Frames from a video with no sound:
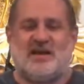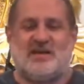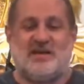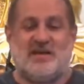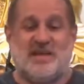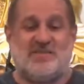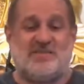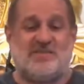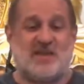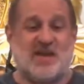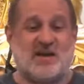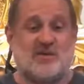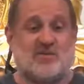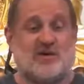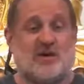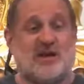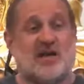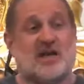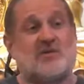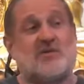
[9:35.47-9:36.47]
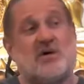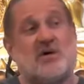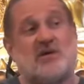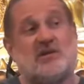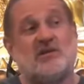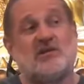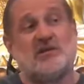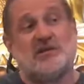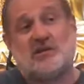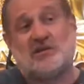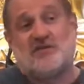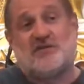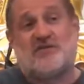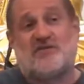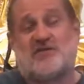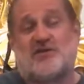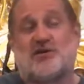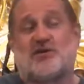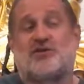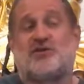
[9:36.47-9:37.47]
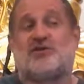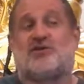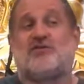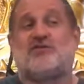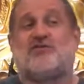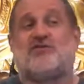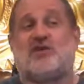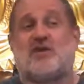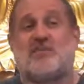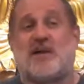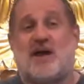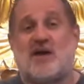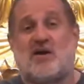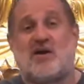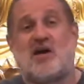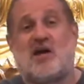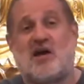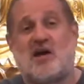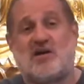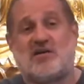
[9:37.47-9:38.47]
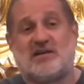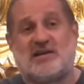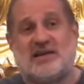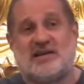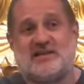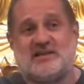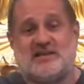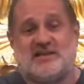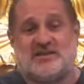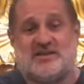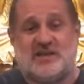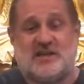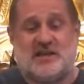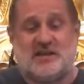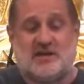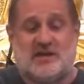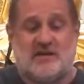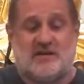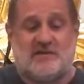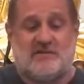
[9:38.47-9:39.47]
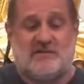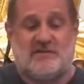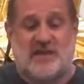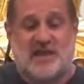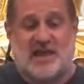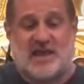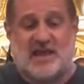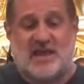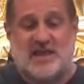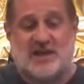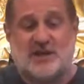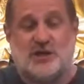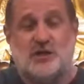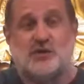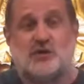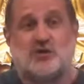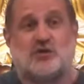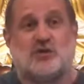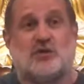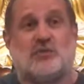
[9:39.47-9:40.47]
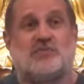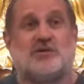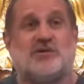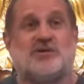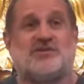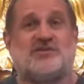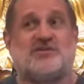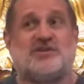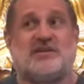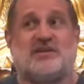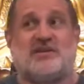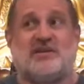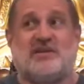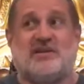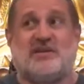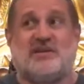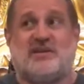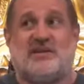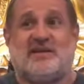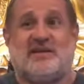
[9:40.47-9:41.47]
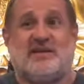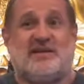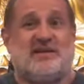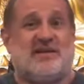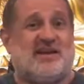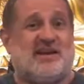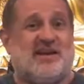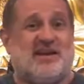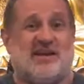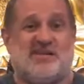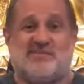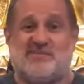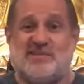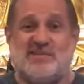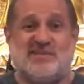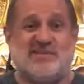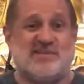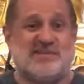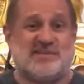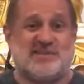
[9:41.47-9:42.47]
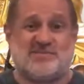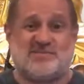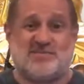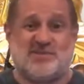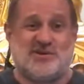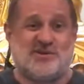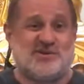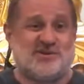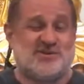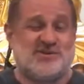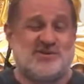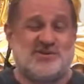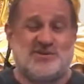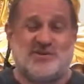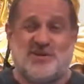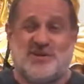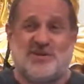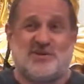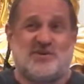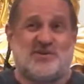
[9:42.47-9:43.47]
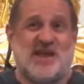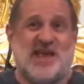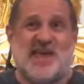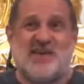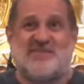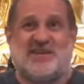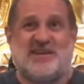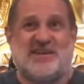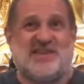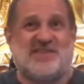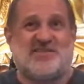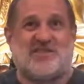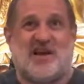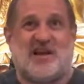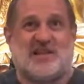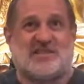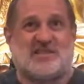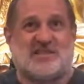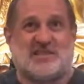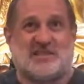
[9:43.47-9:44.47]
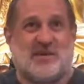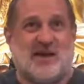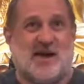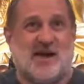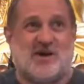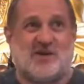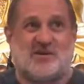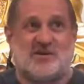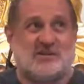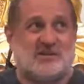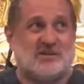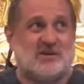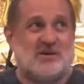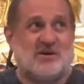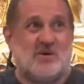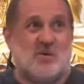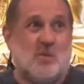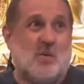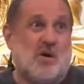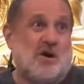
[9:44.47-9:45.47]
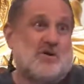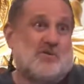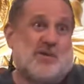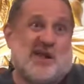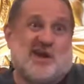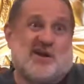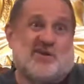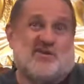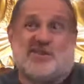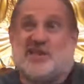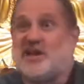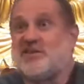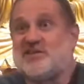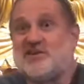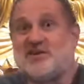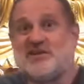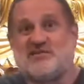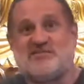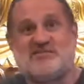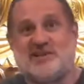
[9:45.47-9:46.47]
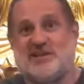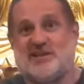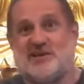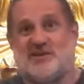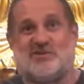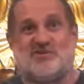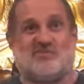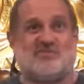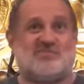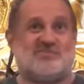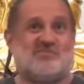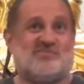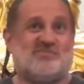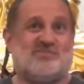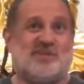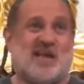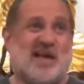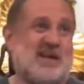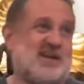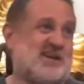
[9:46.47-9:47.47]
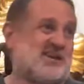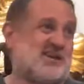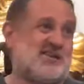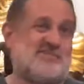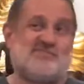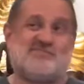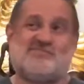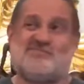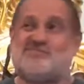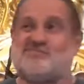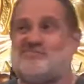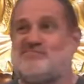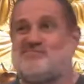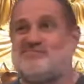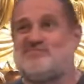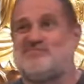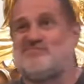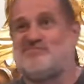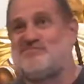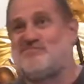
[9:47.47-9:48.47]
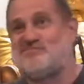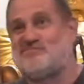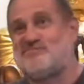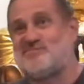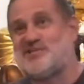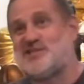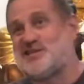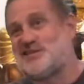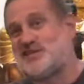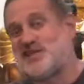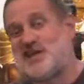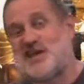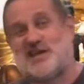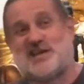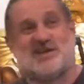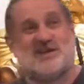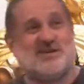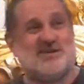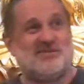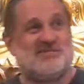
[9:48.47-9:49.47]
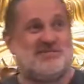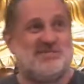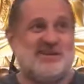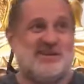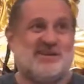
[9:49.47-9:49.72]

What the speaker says: And then we're going to go out a little further from our heart and think of a neutral person. And this is a person who you don't have any thoughts about one way or the other. You don't like them, dislike them.